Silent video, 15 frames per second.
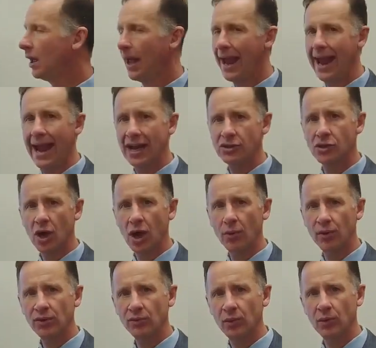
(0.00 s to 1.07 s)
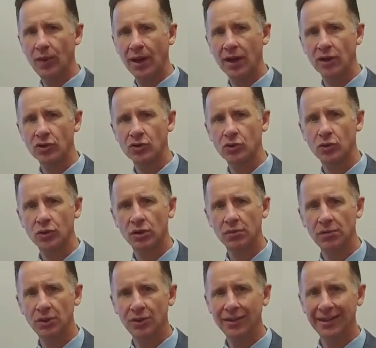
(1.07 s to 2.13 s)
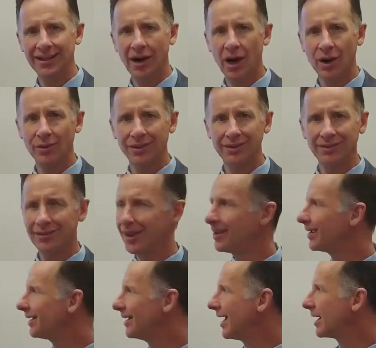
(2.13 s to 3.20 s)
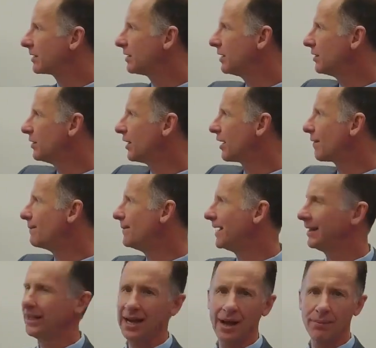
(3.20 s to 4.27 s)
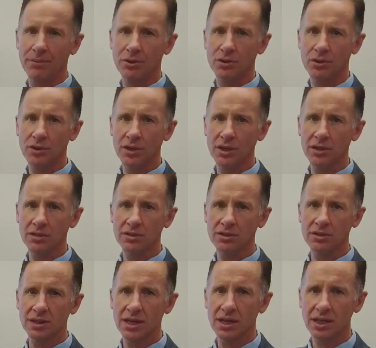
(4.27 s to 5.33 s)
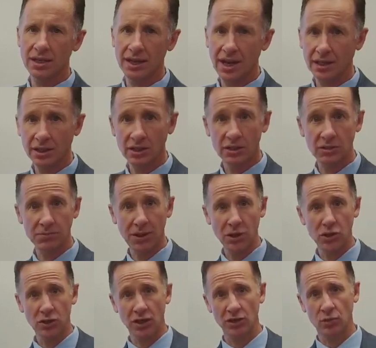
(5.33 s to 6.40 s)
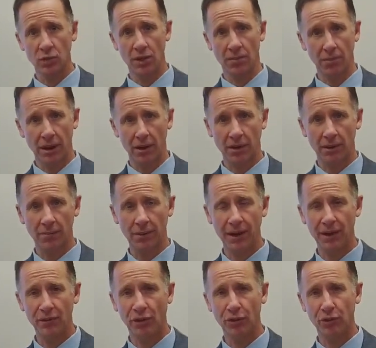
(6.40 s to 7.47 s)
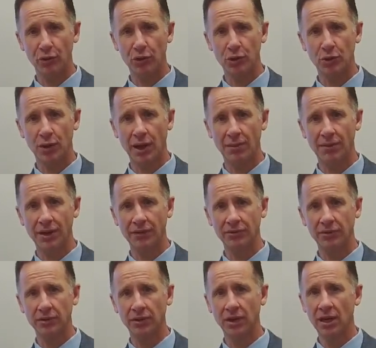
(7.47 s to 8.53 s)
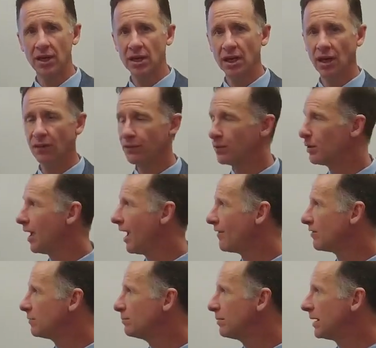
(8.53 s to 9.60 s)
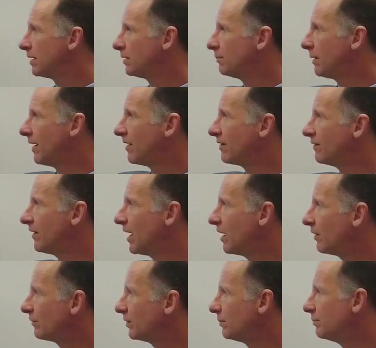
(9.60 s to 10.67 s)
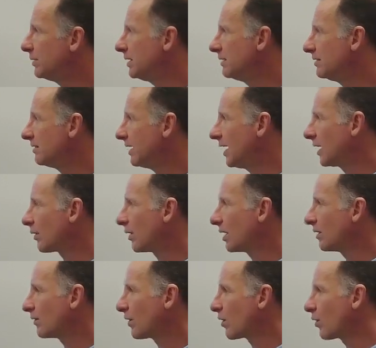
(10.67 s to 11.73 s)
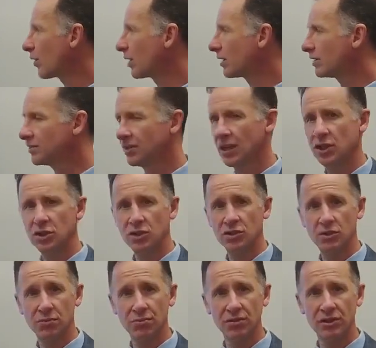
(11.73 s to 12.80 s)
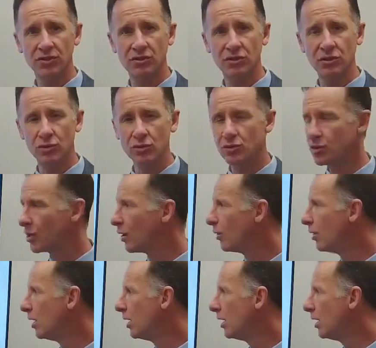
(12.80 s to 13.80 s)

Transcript: As always, we want our school community to always stay connected, and there are many opportunities to stay connected, especially as we embark upon the third trimester. If you haven't been involved in PTA or any of our organizations, please do so.